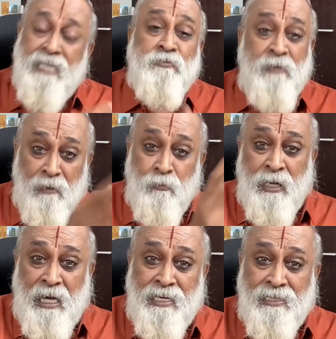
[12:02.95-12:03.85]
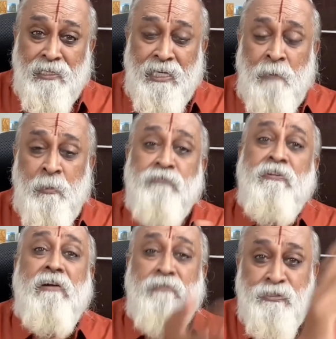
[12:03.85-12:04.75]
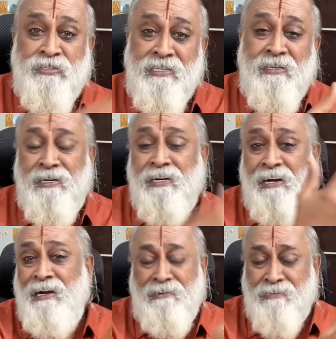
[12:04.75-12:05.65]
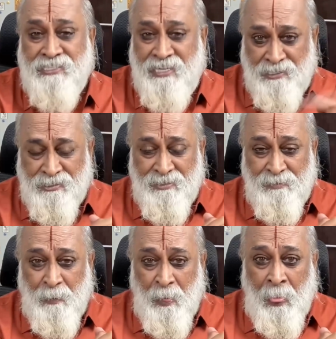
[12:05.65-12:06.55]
Yes, we have to correct that damage. We have to see that at a later stage.